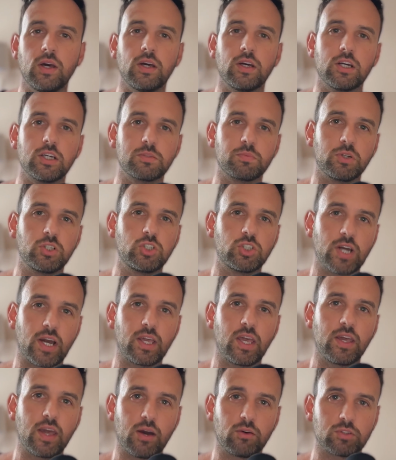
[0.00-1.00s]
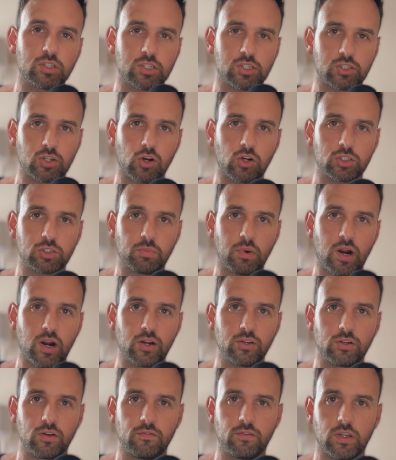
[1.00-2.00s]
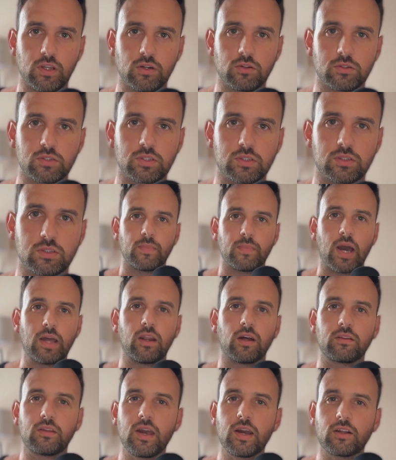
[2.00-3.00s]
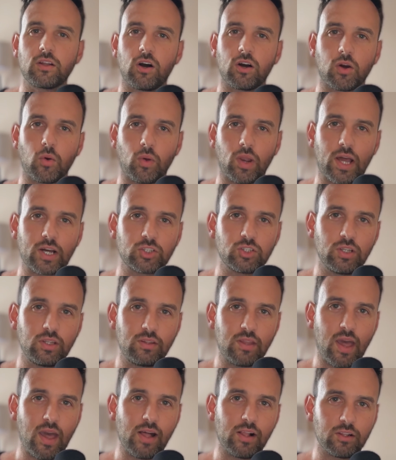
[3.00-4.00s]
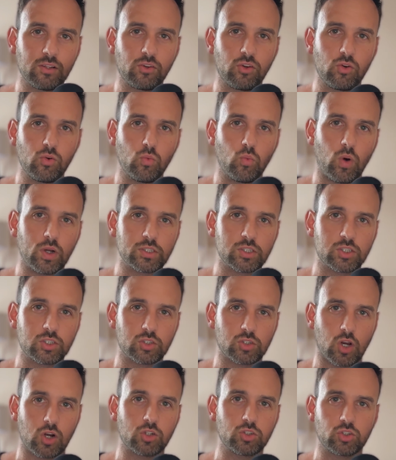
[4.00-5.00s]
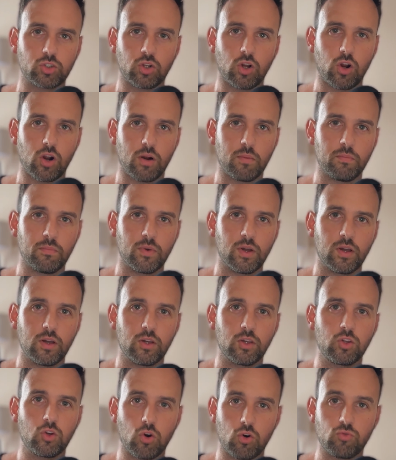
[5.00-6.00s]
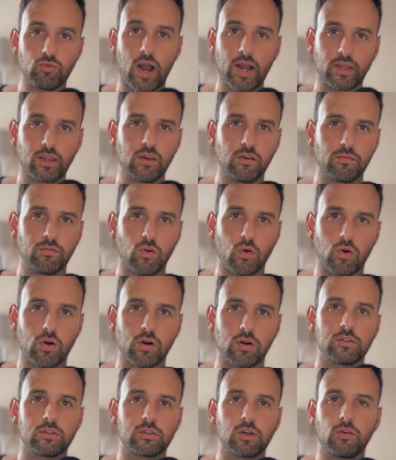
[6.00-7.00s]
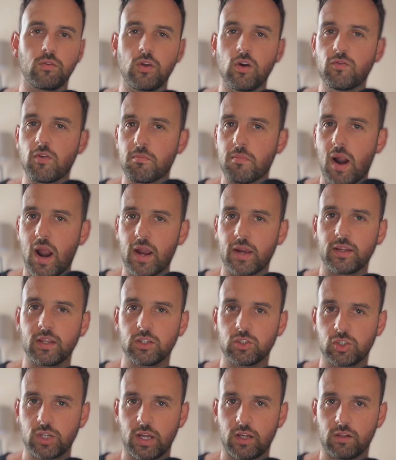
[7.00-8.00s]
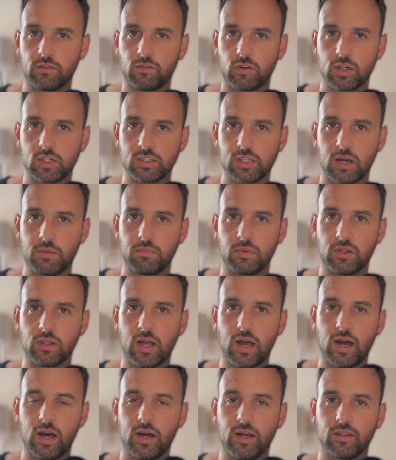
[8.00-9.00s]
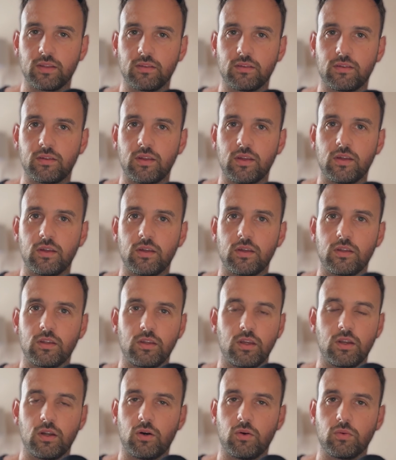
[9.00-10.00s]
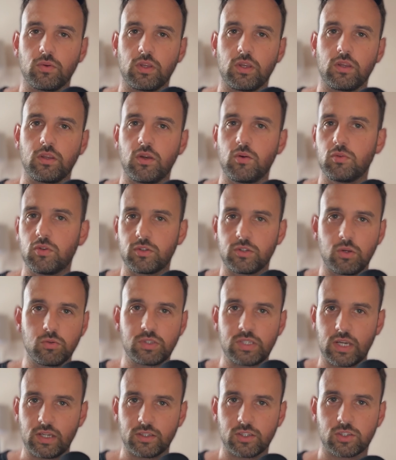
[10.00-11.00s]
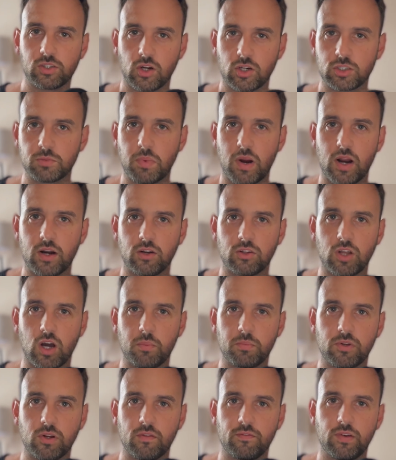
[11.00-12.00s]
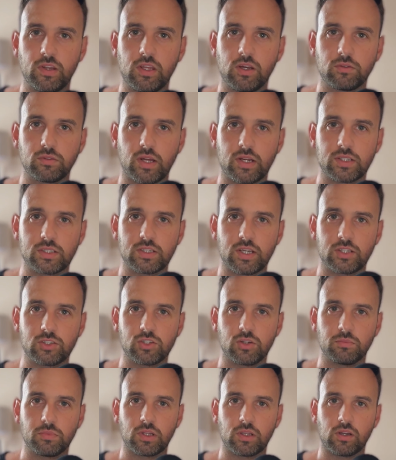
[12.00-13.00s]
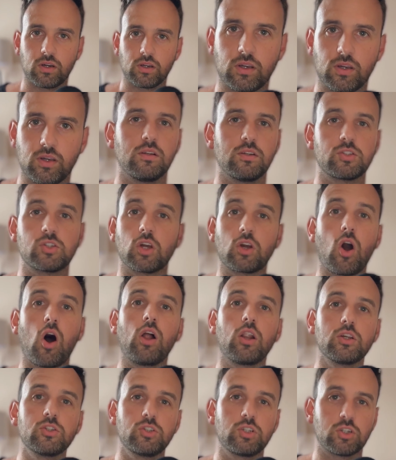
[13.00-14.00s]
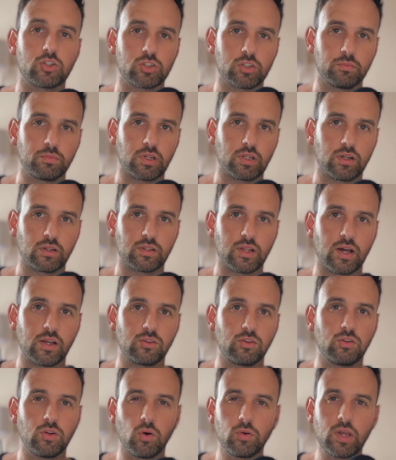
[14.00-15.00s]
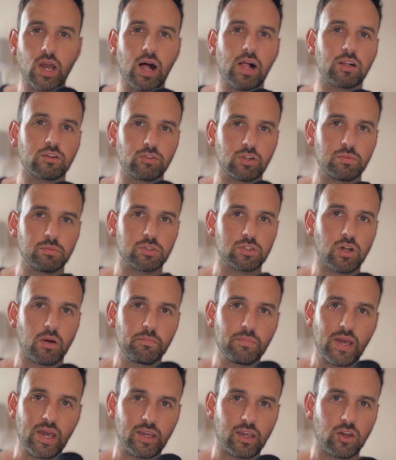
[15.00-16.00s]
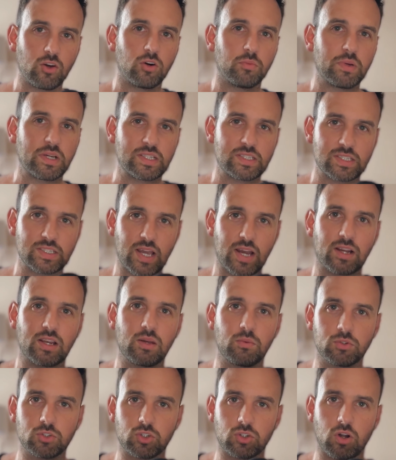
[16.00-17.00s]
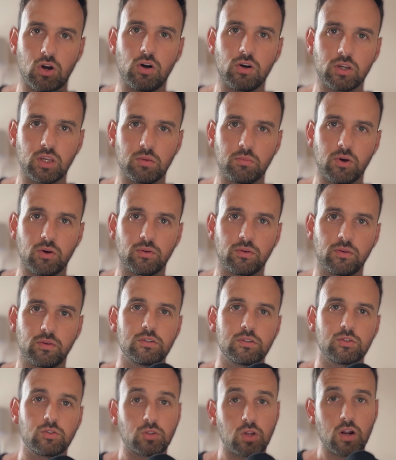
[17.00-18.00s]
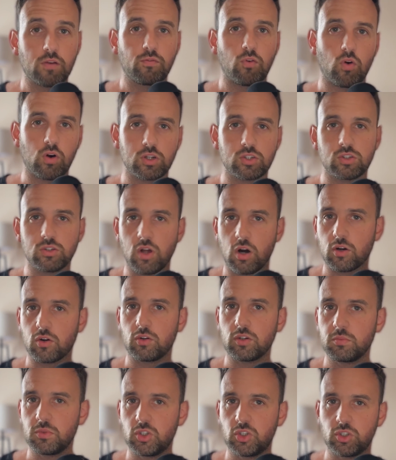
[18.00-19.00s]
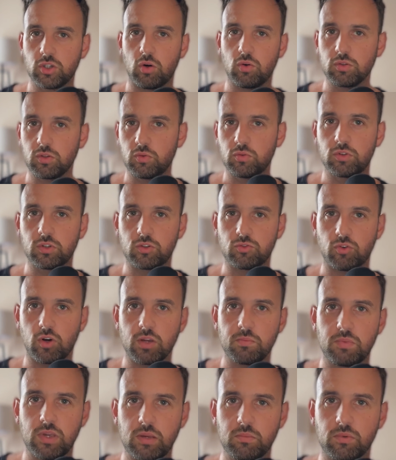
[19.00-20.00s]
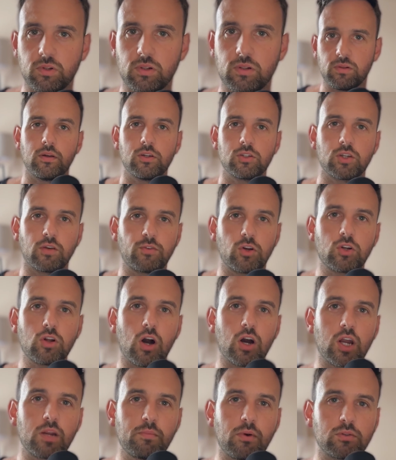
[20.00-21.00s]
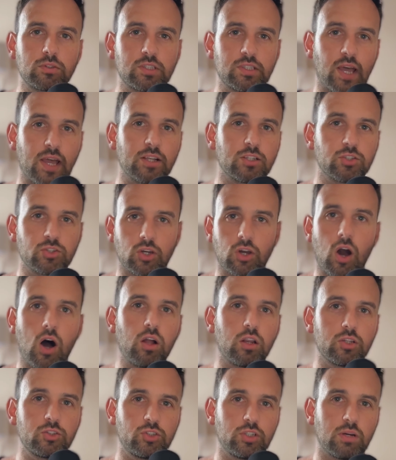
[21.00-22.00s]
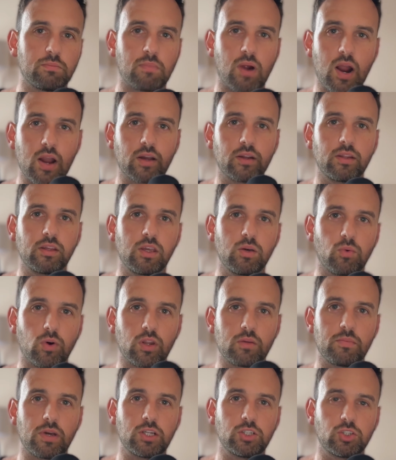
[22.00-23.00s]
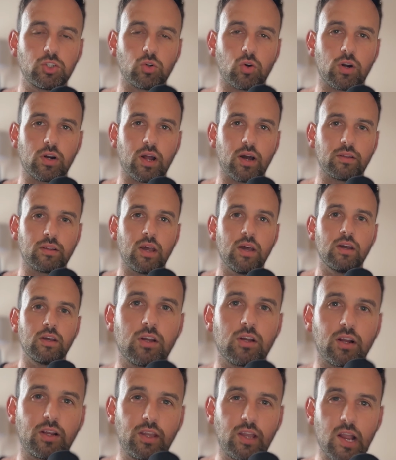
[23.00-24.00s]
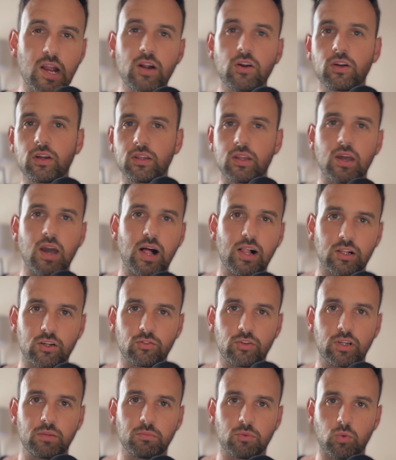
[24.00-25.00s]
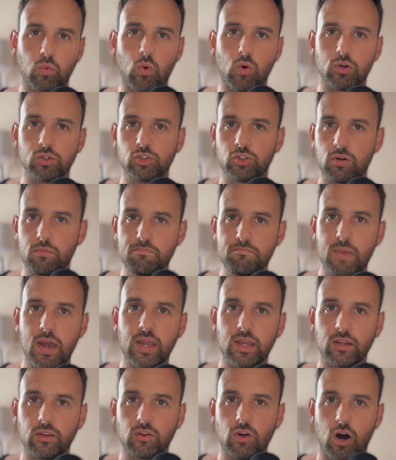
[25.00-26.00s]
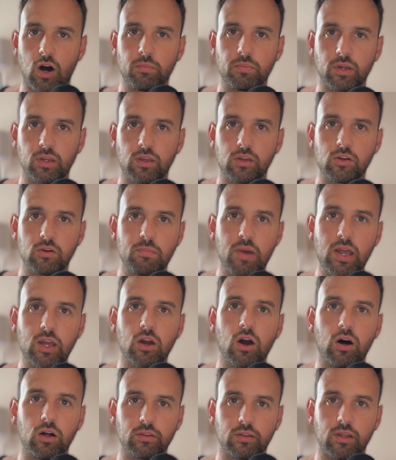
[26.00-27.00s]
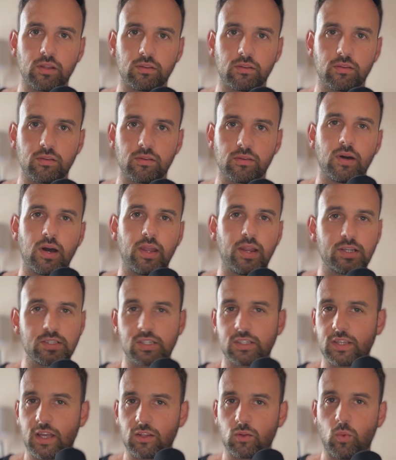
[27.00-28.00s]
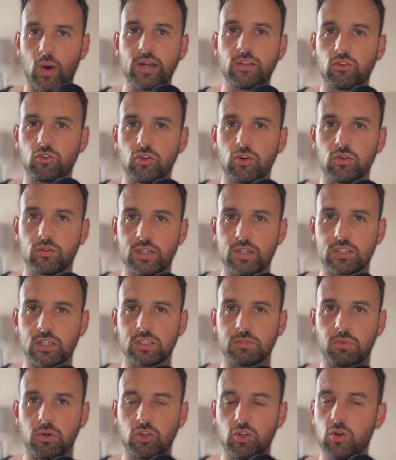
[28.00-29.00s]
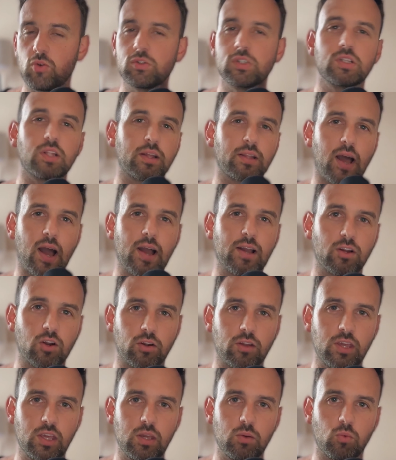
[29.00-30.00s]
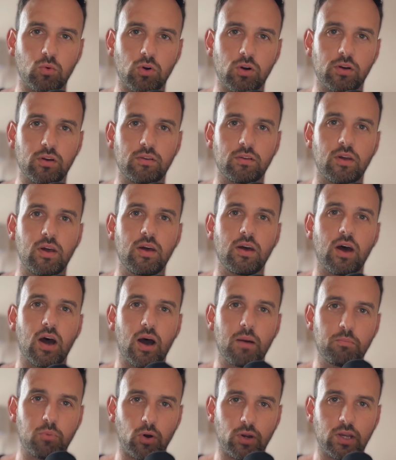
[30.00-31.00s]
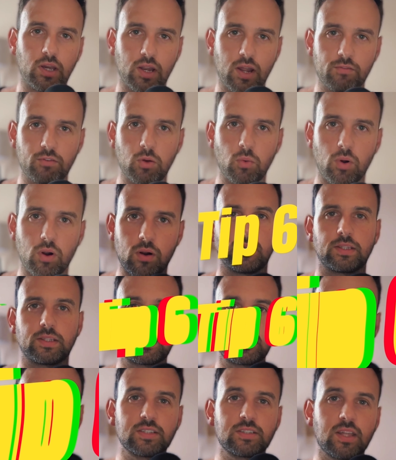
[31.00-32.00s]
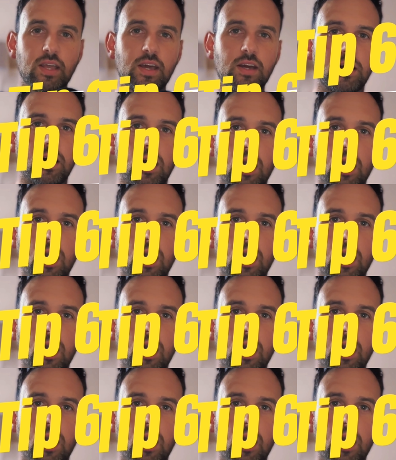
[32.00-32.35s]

is by checking out the search bar in your videos. And on TikTok, it will actually tell you what search term you're ranking for. So if you have a marketing channel, for example, and you see in the search bar in the top of your video that it says something like psychology or something like that, the algorithm is not picking up exactly what you're talking about. So therefore, it's not going to be showing you to the right people. So if you're talking about sales psychology and marketing, you want to make sure that you're gearing the algorithm towards your main topic, your main content. And as I said, the way to do this is by using that anchor keyword and putting it everywhere. The sixth thing I